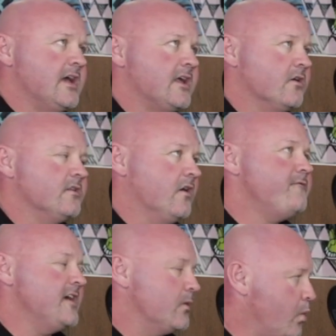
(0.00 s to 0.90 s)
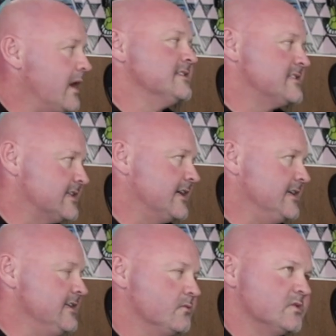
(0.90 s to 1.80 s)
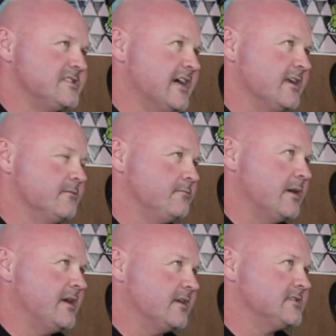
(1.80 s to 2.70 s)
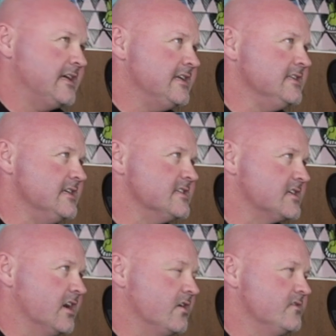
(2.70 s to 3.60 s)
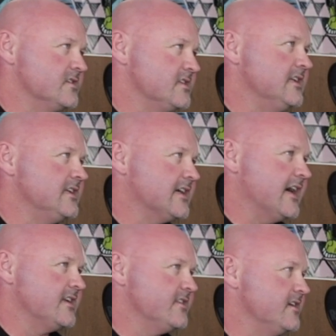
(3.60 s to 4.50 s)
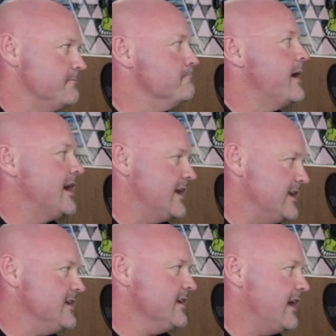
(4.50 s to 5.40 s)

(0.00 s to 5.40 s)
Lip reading: And I found one study that was done about 10 years ago that indicated that it may